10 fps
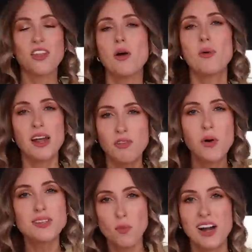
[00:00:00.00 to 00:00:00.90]
I thought what I've
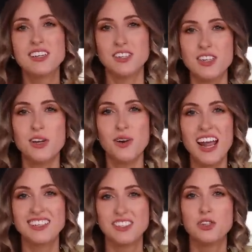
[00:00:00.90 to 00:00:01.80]
always wanted to do
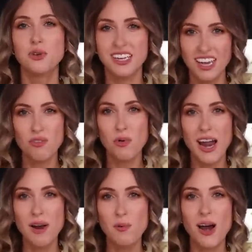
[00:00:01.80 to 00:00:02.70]
is do a
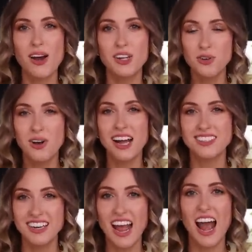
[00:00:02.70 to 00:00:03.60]
giveaway where you
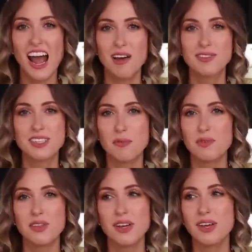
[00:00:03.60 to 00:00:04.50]
guys can have some
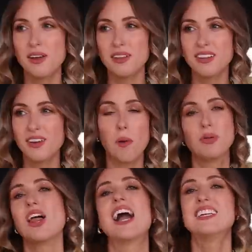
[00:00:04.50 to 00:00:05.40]
of the
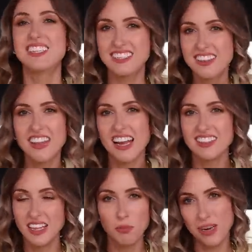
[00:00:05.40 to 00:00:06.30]
appliances and
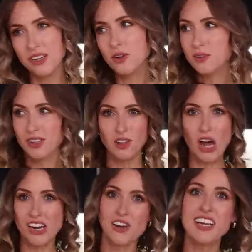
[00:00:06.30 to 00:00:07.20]
things that we use a
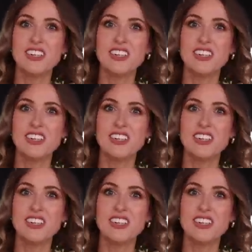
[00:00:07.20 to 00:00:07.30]
lot in our